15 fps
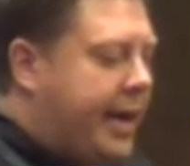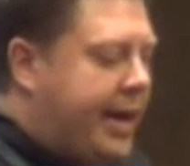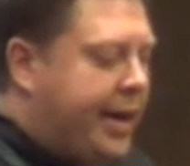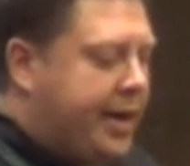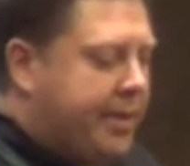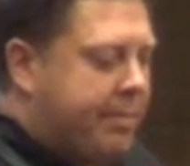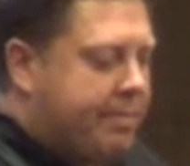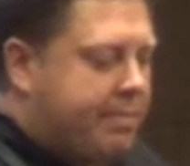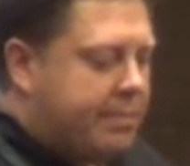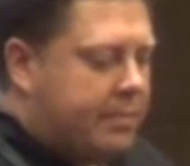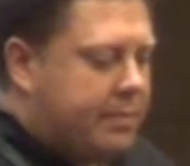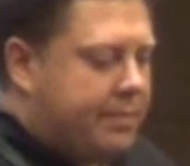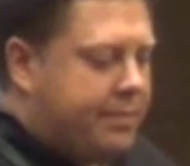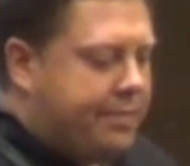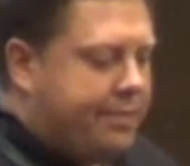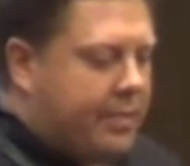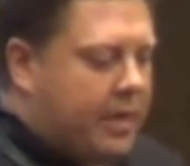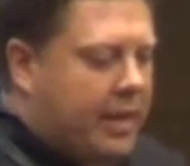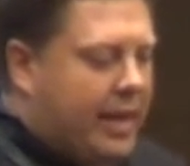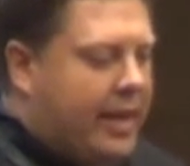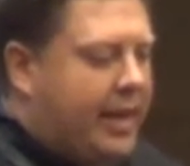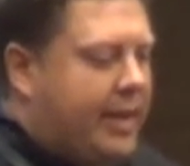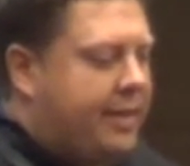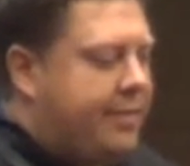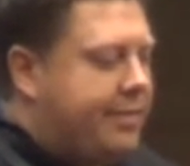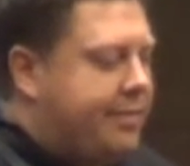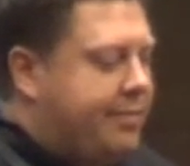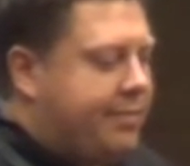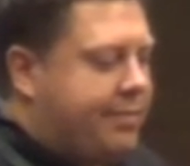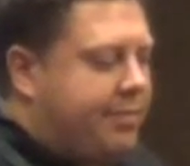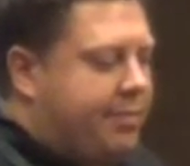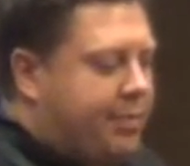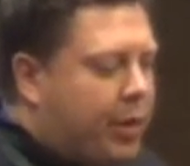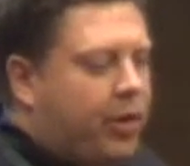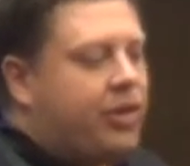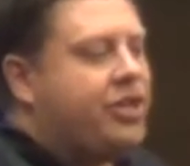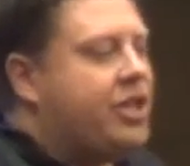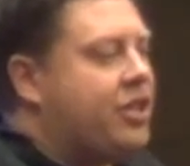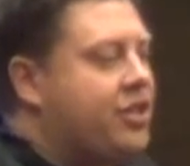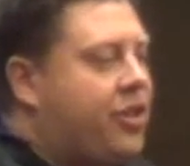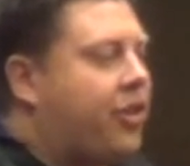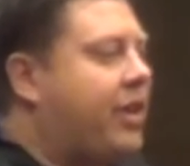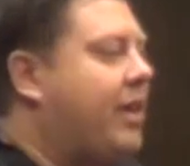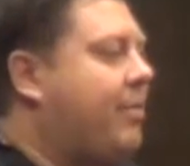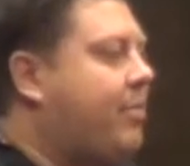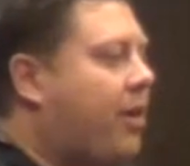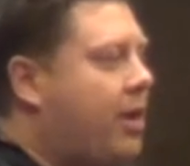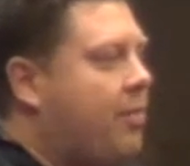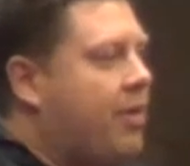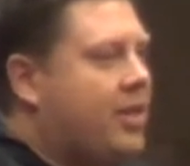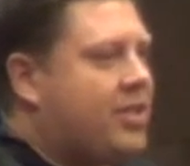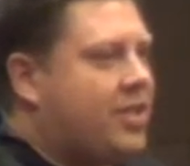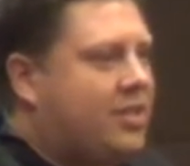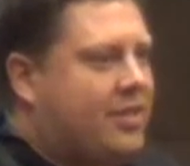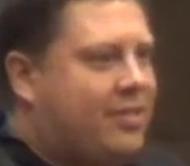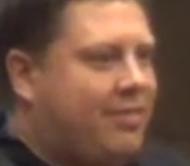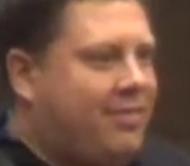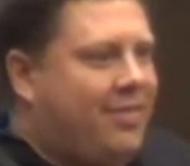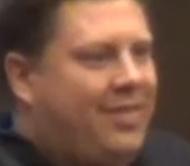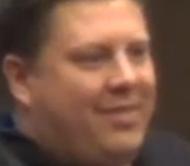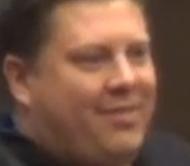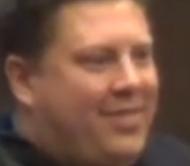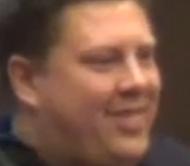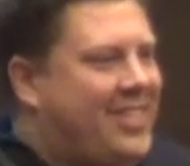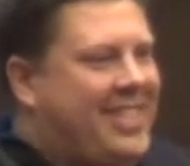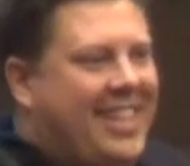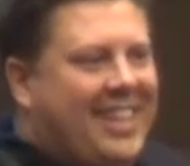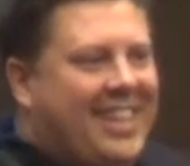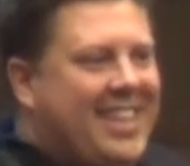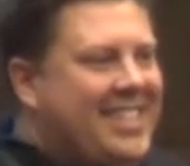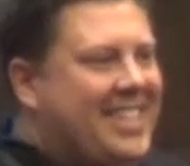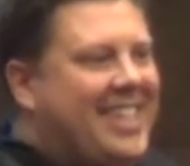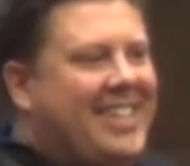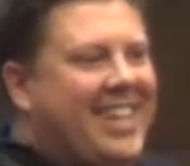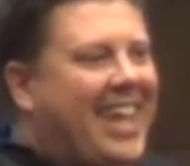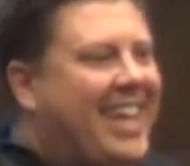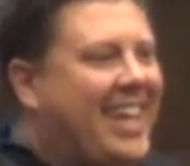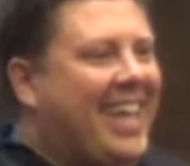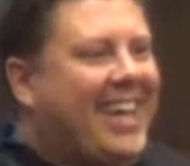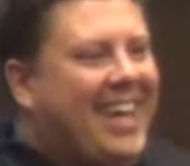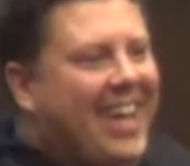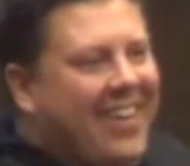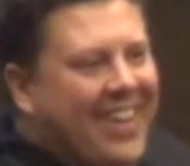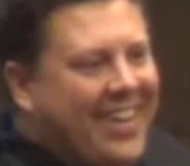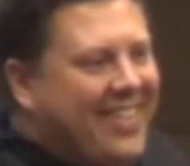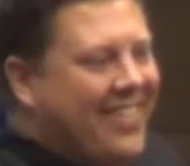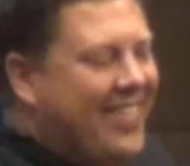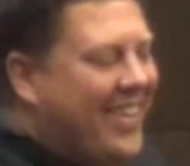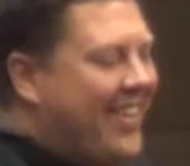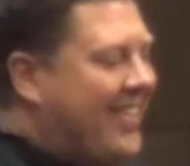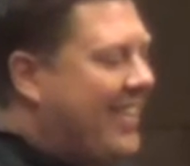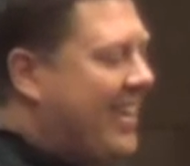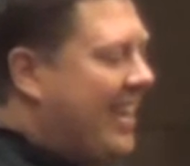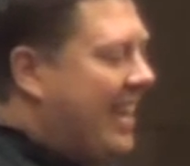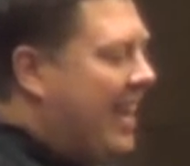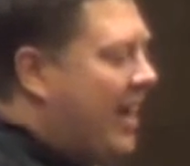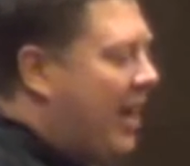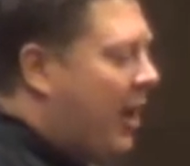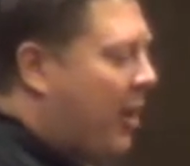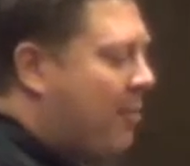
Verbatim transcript: um, a purging journey pretty much at least a decade now, I don't know.